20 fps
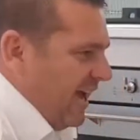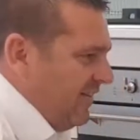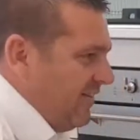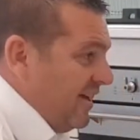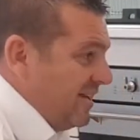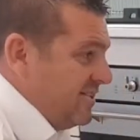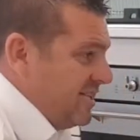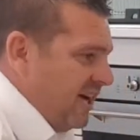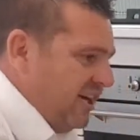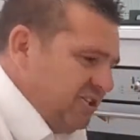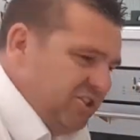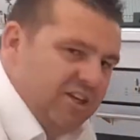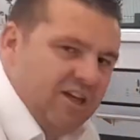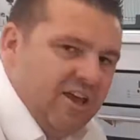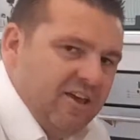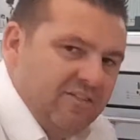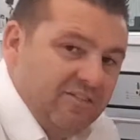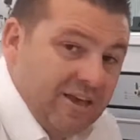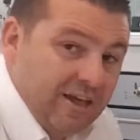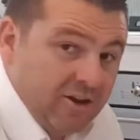and they touch
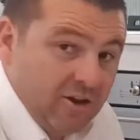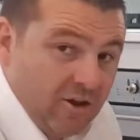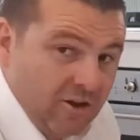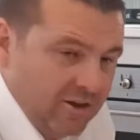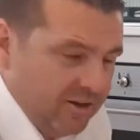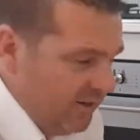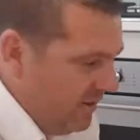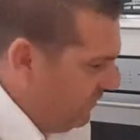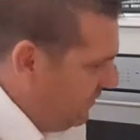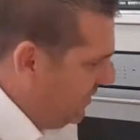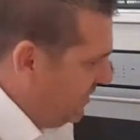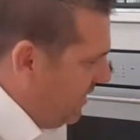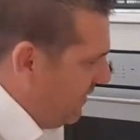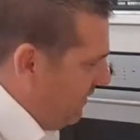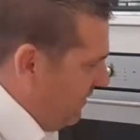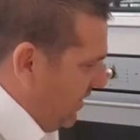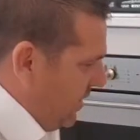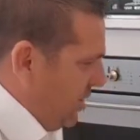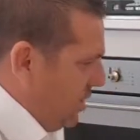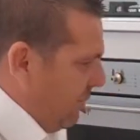it, they're not leaving
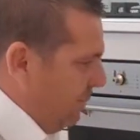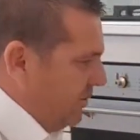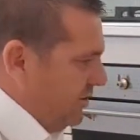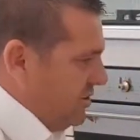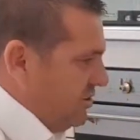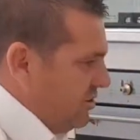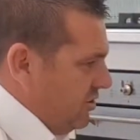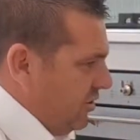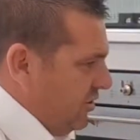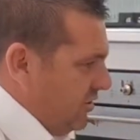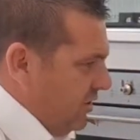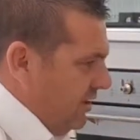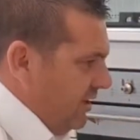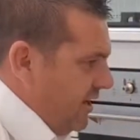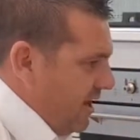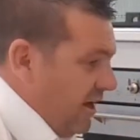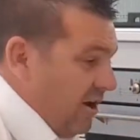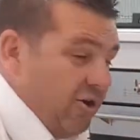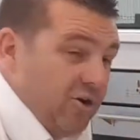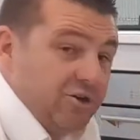their fingerprints on
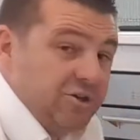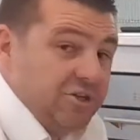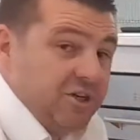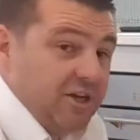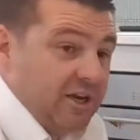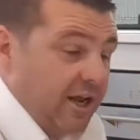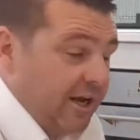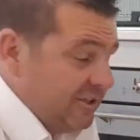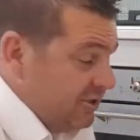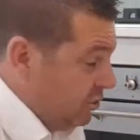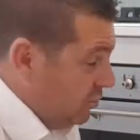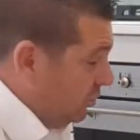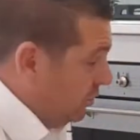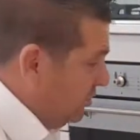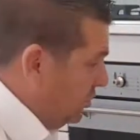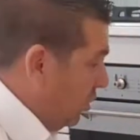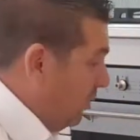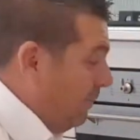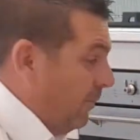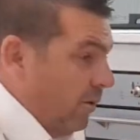your glass
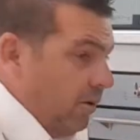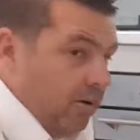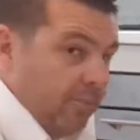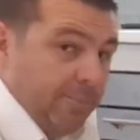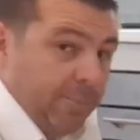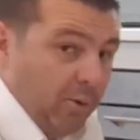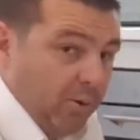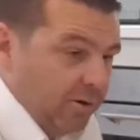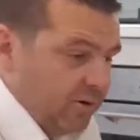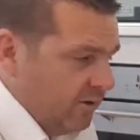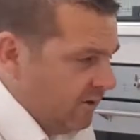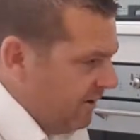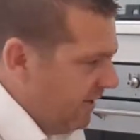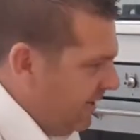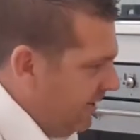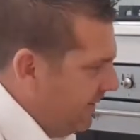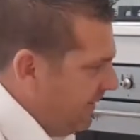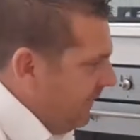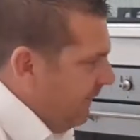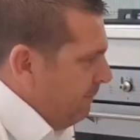doors, or more
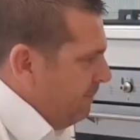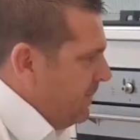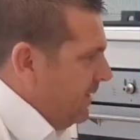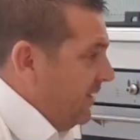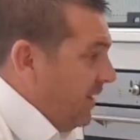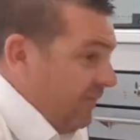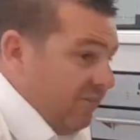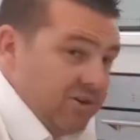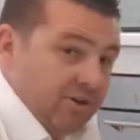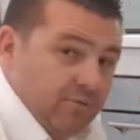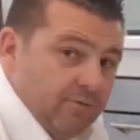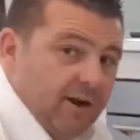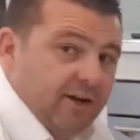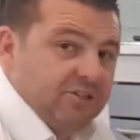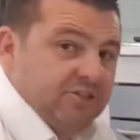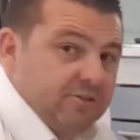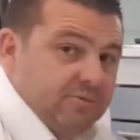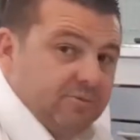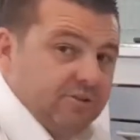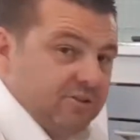importantly, you're having to
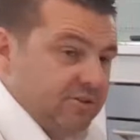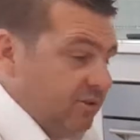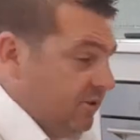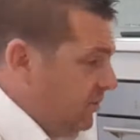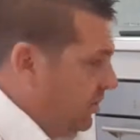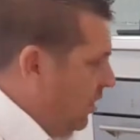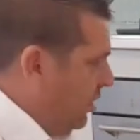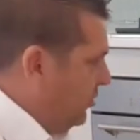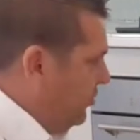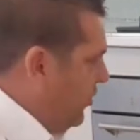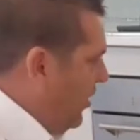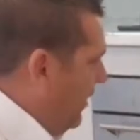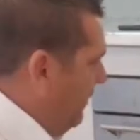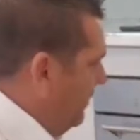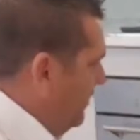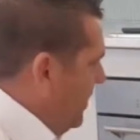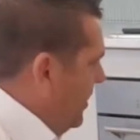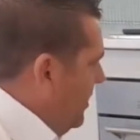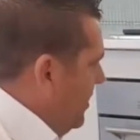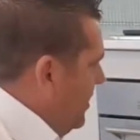rush them to the doctor.